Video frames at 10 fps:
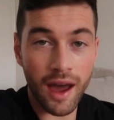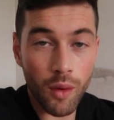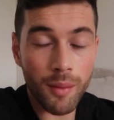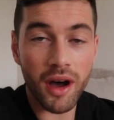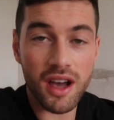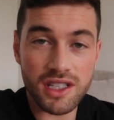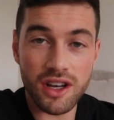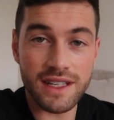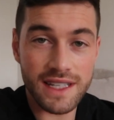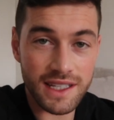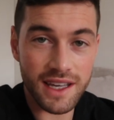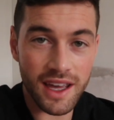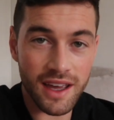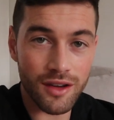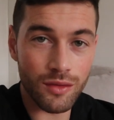That one parcel I did
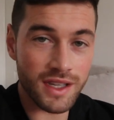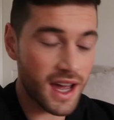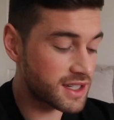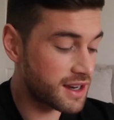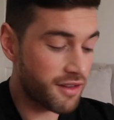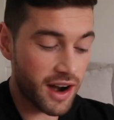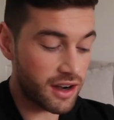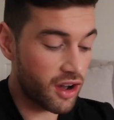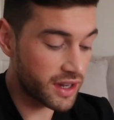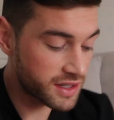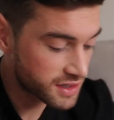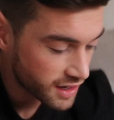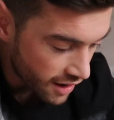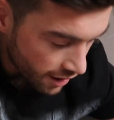get was actually very nice.